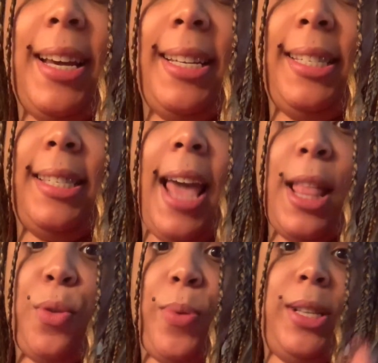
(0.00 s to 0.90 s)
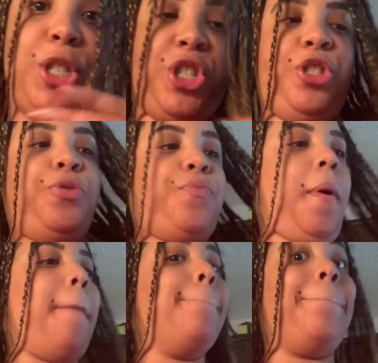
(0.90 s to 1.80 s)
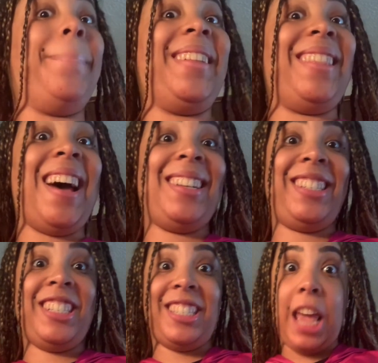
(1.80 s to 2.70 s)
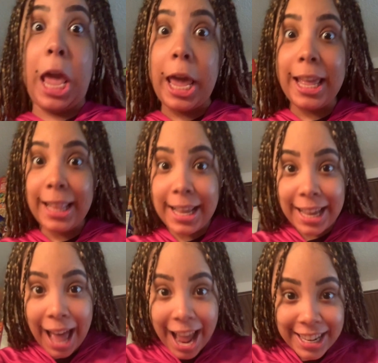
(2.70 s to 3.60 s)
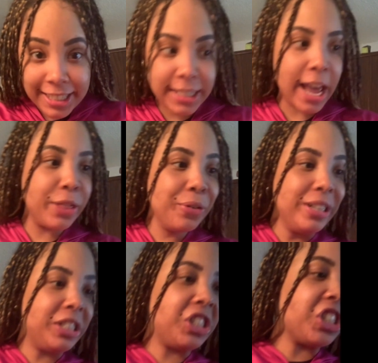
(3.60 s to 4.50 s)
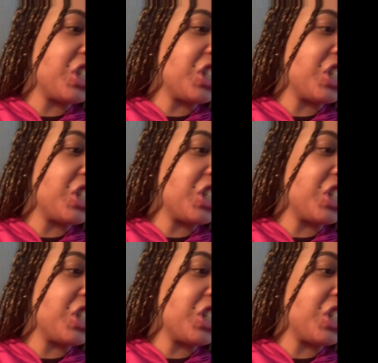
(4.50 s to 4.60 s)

a sandwich, but not just any kind of sandwich.